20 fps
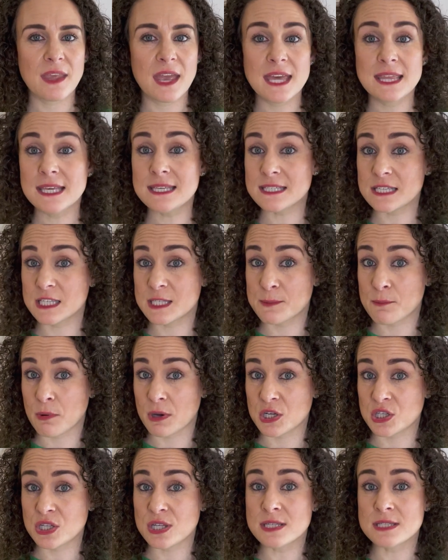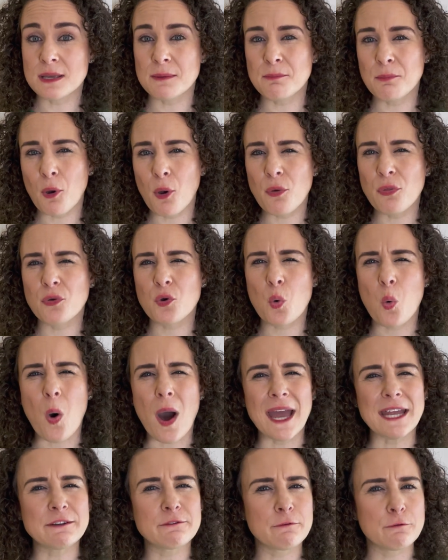These expressions are both
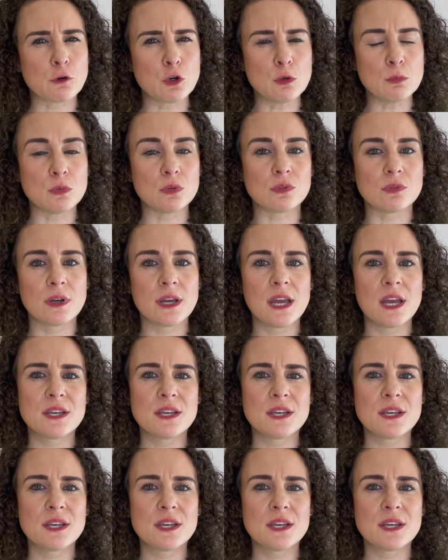quite formal,